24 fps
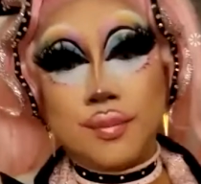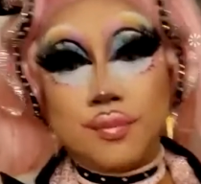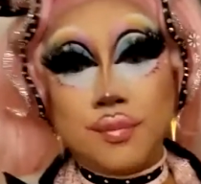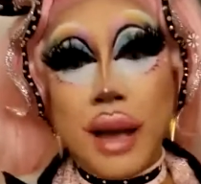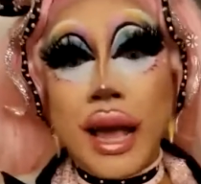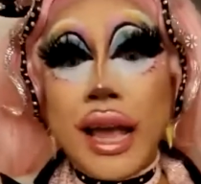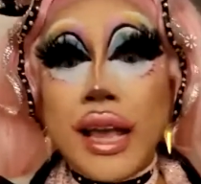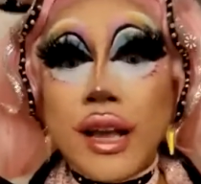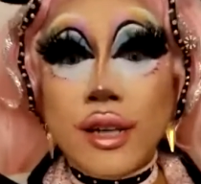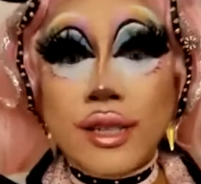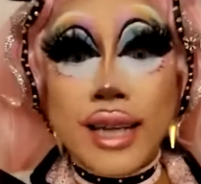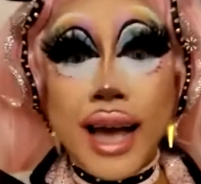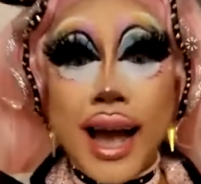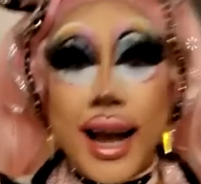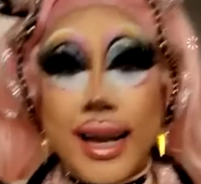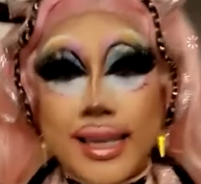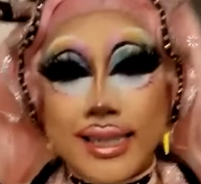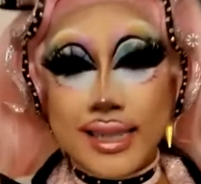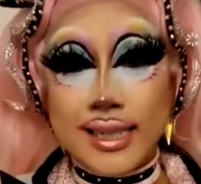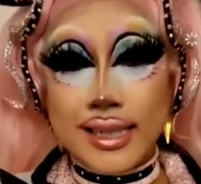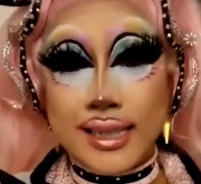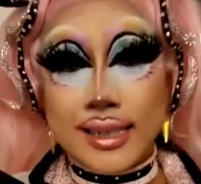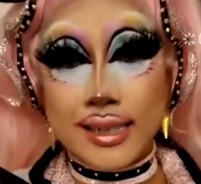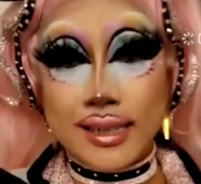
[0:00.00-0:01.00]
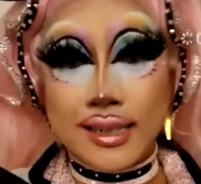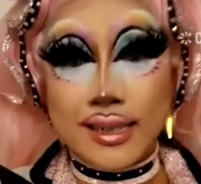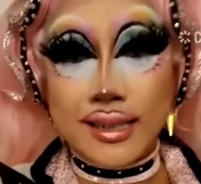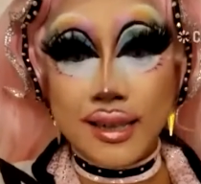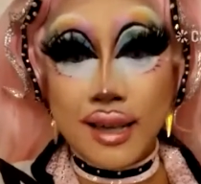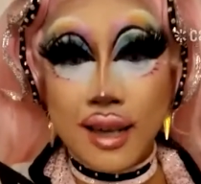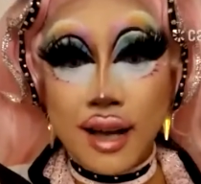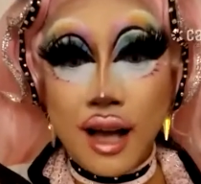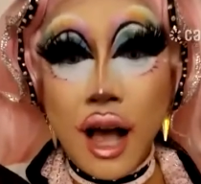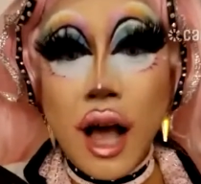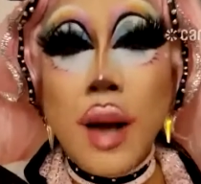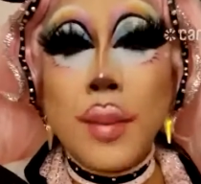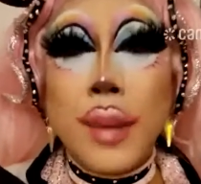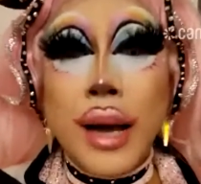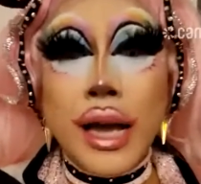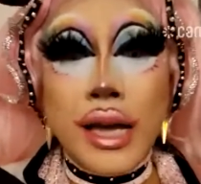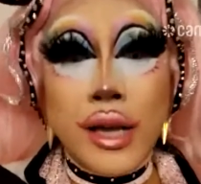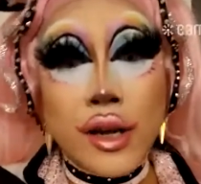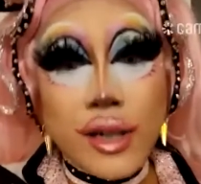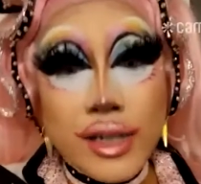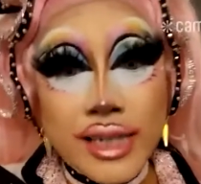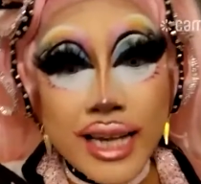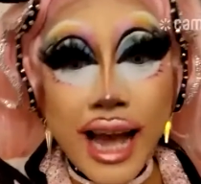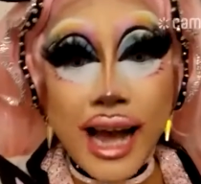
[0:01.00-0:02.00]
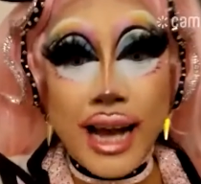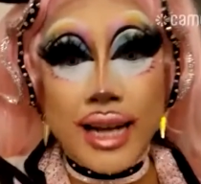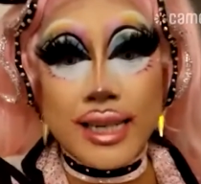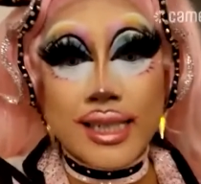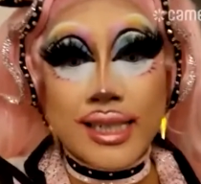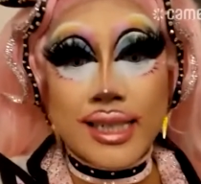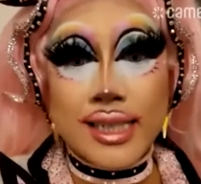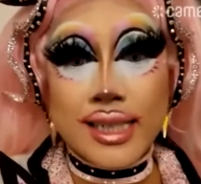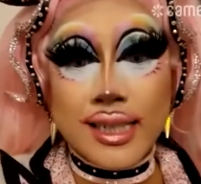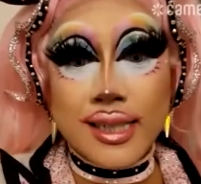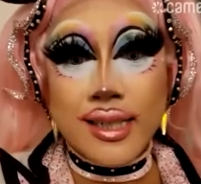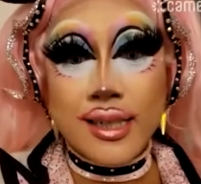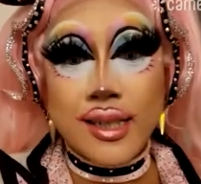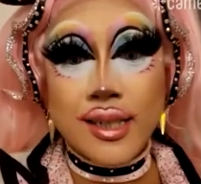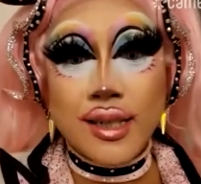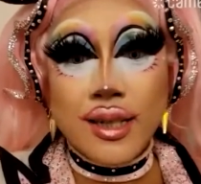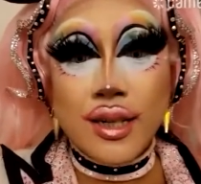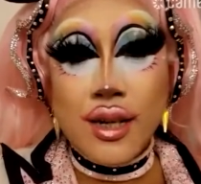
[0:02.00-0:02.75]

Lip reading: Pay your taxes. Pay your taxes.